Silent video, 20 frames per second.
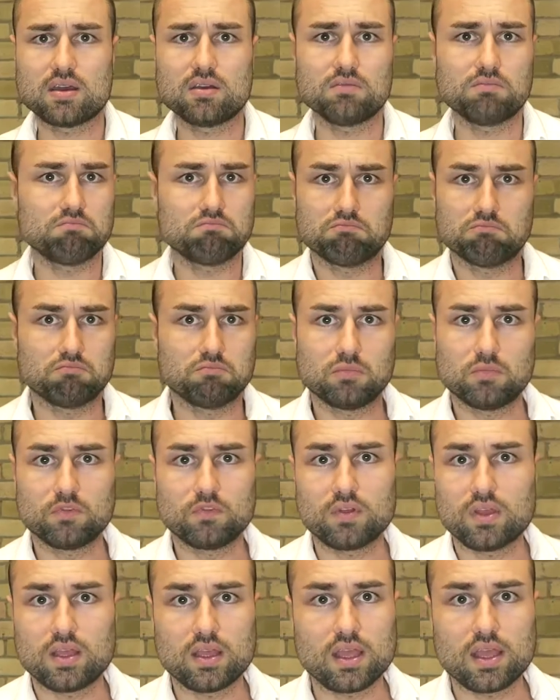out
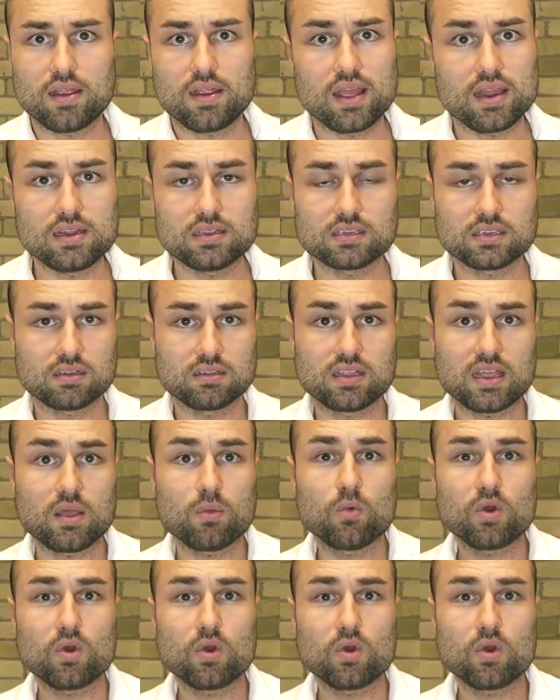any single day.